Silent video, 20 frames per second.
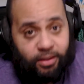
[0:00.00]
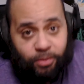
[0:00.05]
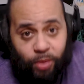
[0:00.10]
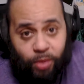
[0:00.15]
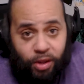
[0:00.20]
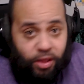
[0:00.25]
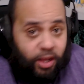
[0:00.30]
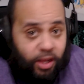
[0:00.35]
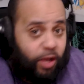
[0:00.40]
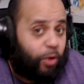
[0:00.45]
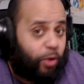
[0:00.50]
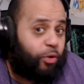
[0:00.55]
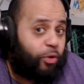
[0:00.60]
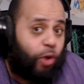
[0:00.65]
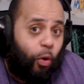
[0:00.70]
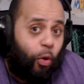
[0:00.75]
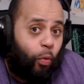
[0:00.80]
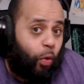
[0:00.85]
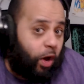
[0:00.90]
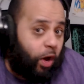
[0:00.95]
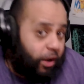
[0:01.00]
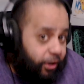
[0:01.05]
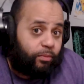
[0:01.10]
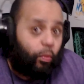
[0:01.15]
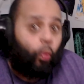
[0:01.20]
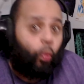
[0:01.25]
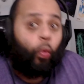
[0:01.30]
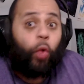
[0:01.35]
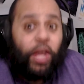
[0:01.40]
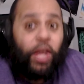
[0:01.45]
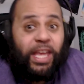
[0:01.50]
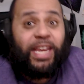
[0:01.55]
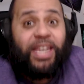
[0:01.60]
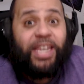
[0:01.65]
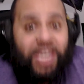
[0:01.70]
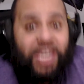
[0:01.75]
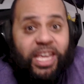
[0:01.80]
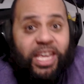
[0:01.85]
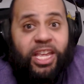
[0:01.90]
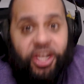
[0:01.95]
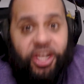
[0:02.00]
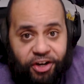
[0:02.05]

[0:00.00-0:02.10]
Whether he don't want her, we need